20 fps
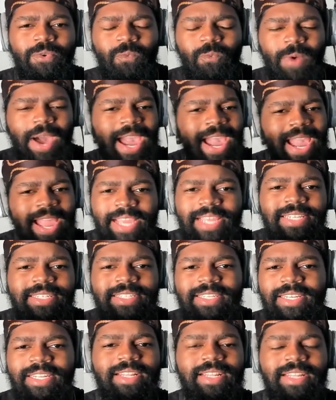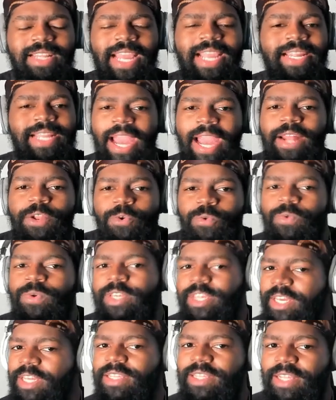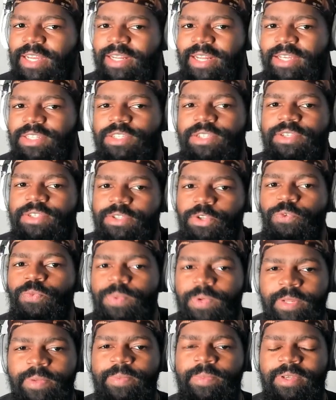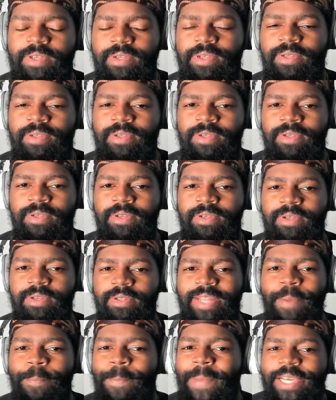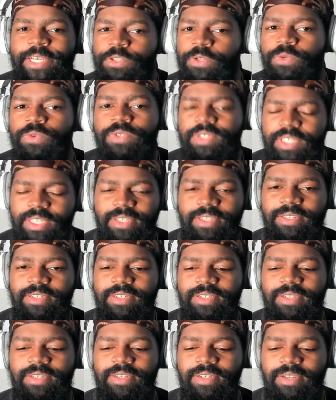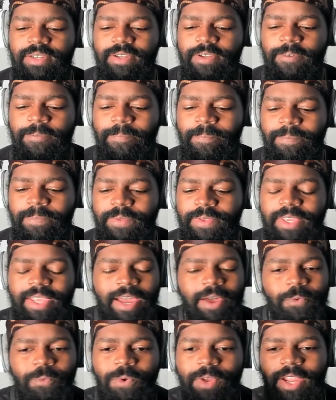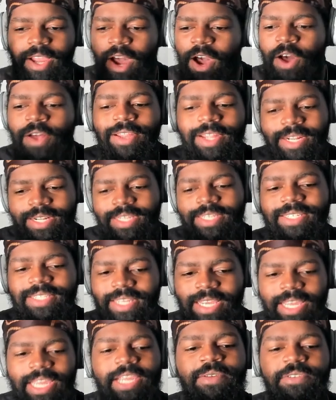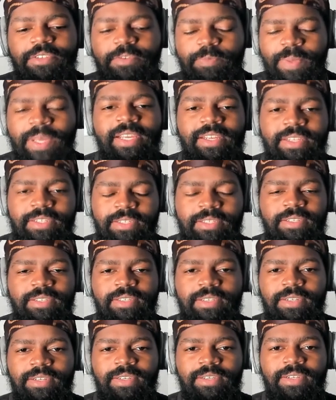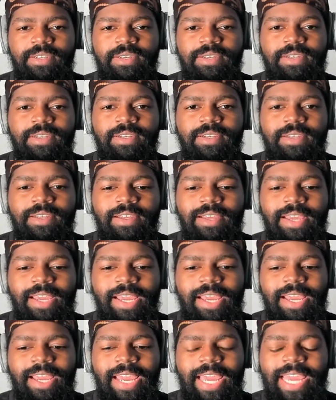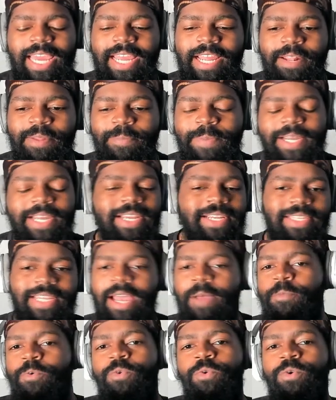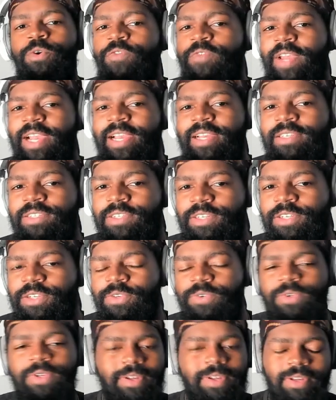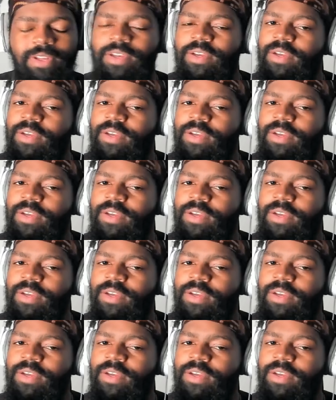Why is it like, I don't get that. That's stupid to me. That makes no sense. Yeah, we all in the same space. And because I'm growing faster than you, you,